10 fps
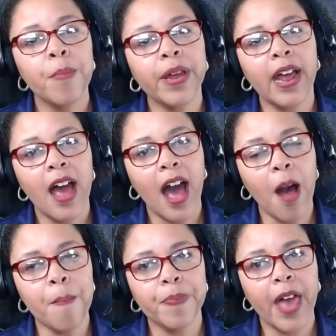but
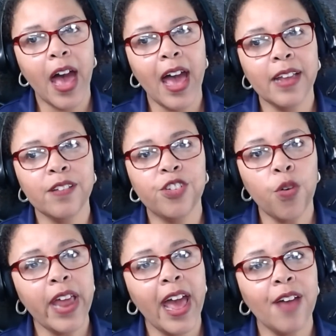I
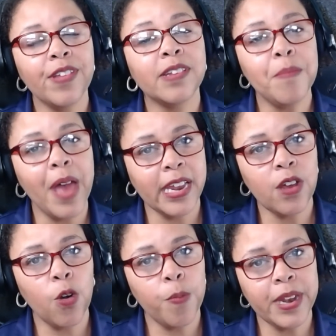don't have as
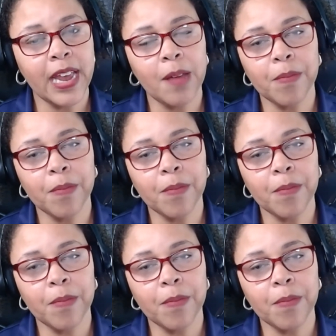many open now.